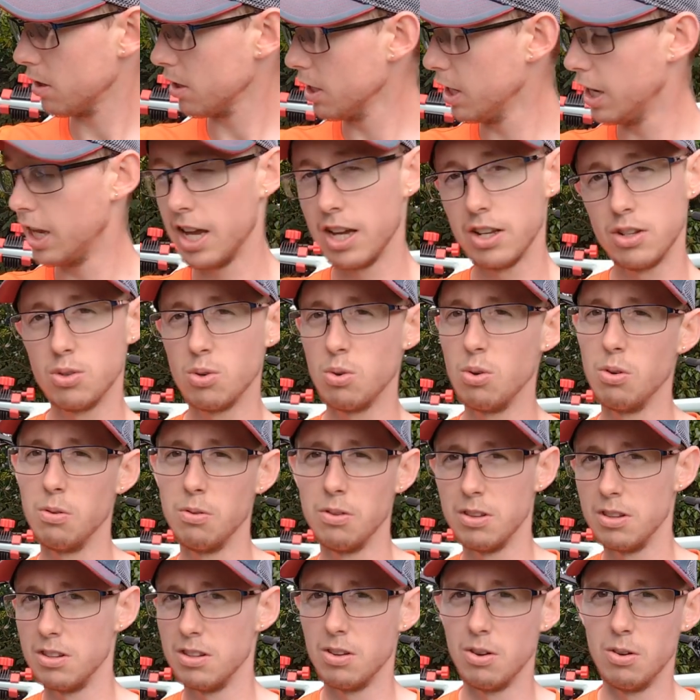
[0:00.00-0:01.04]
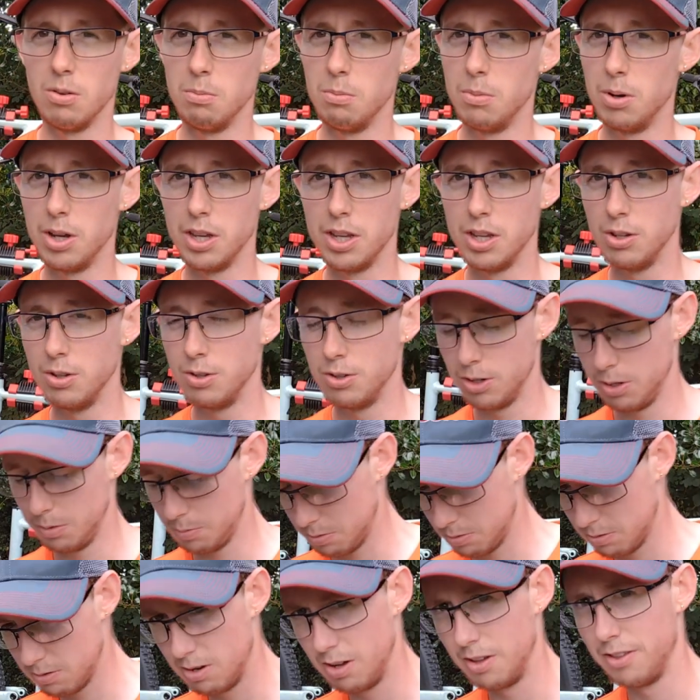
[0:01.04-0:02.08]
yeah, it's all on on my YouTube,
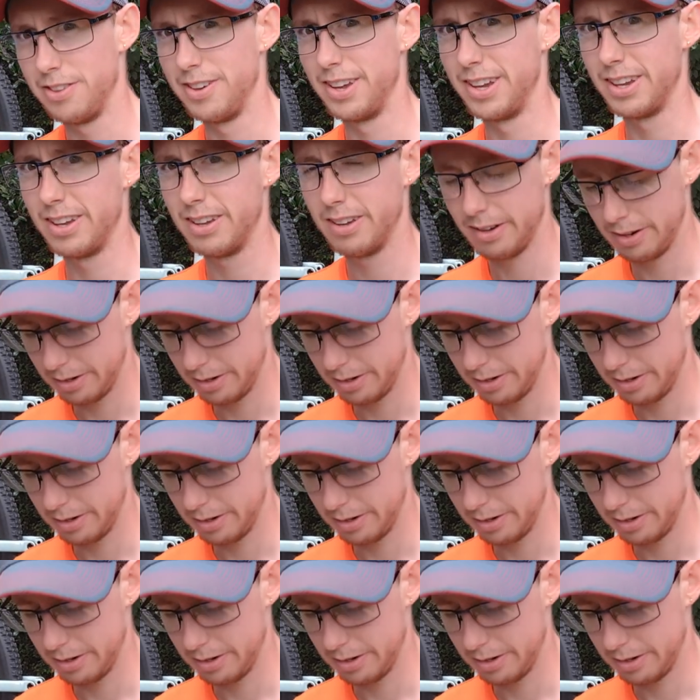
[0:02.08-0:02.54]
I think.